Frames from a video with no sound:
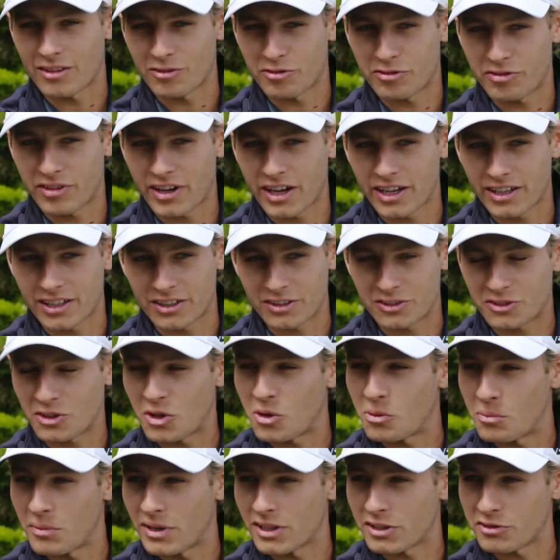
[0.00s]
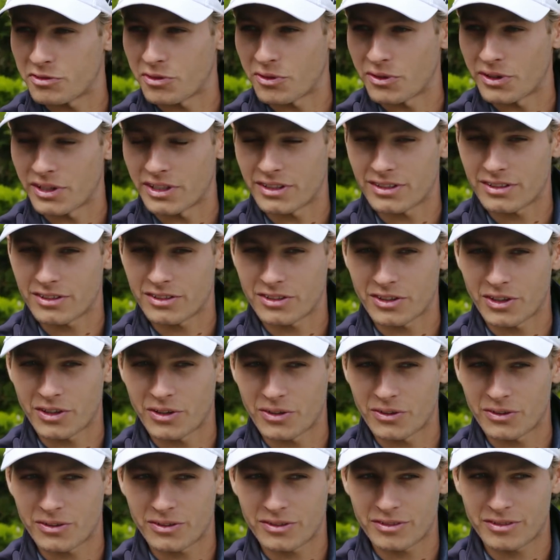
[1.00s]
and fighting so much for it.
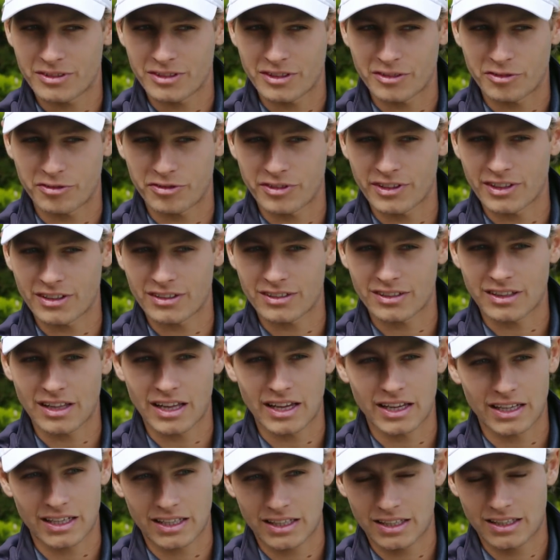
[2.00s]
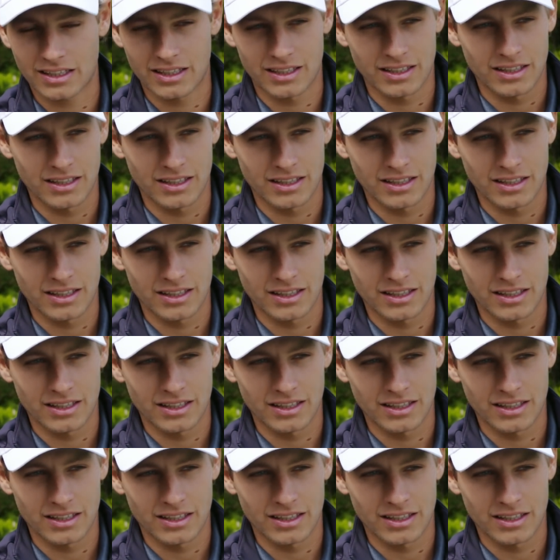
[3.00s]
So it feels like